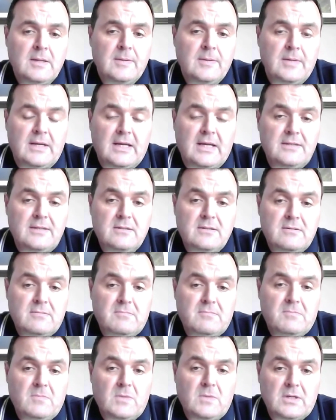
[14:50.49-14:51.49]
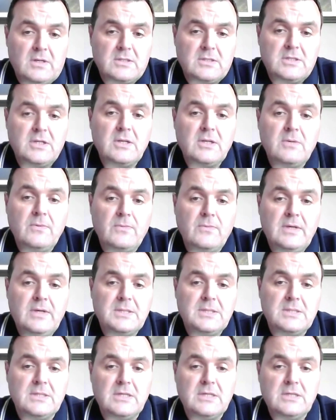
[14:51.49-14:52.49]
And until we
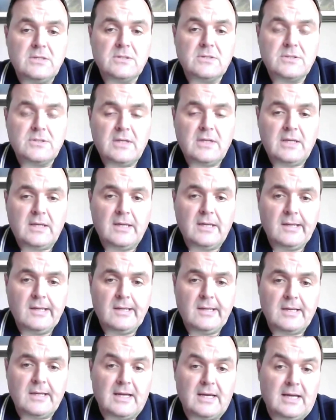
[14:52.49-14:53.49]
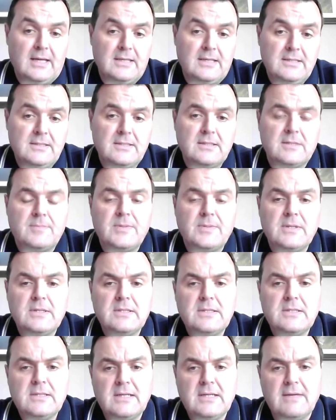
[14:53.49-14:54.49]
as an industry and at
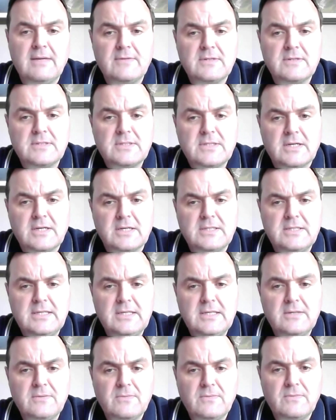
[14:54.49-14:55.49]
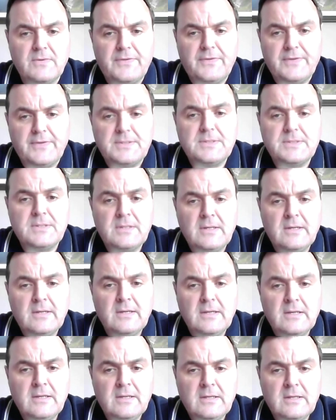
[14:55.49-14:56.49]
political level start dealing with this,
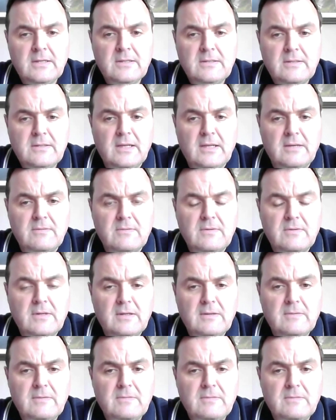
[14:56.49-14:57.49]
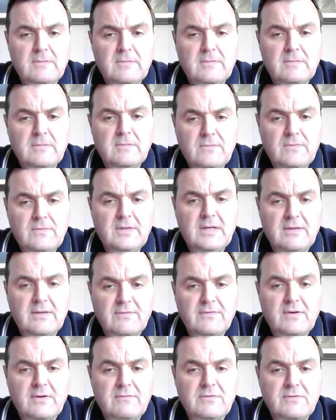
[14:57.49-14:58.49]
then we
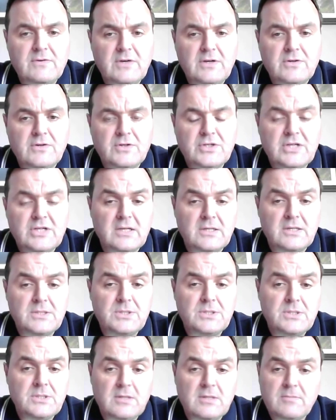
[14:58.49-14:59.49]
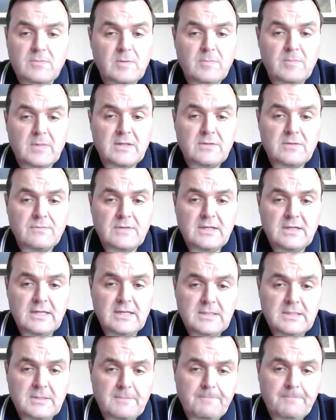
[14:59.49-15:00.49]
have even greater challenges than we might
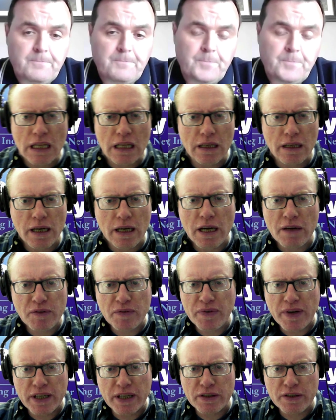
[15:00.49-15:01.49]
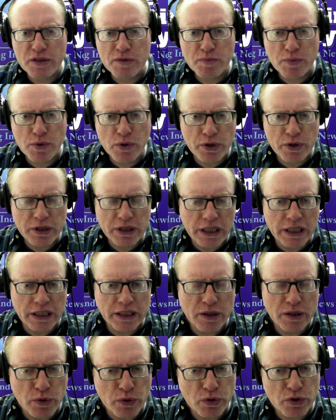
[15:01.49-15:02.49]
realize. Have the factories broken any
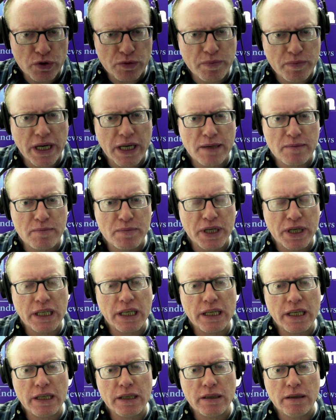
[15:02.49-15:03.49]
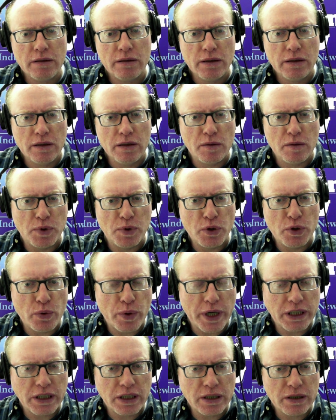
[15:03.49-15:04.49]
rules by bringing the blue
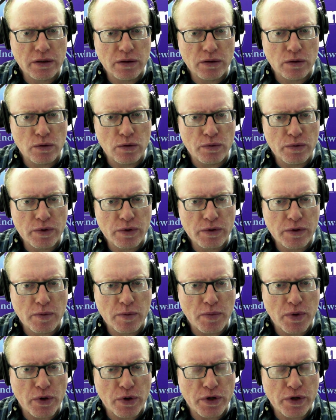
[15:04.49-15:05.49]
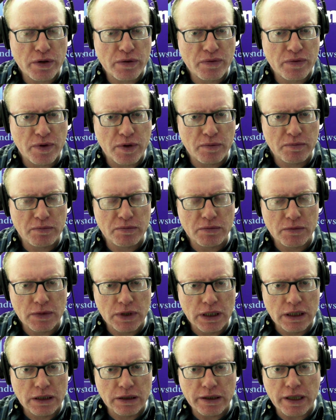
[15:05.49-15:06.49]
whiting over the border from
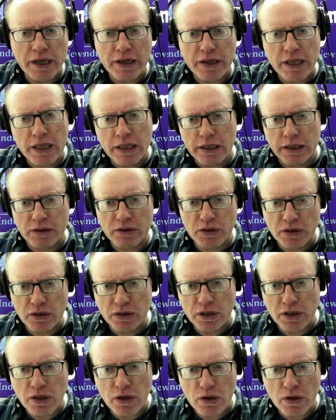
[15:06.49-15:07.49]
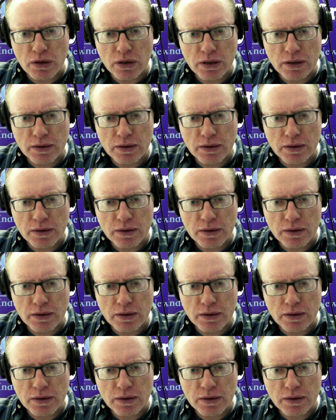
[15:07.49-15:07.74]
Derry into Donegal?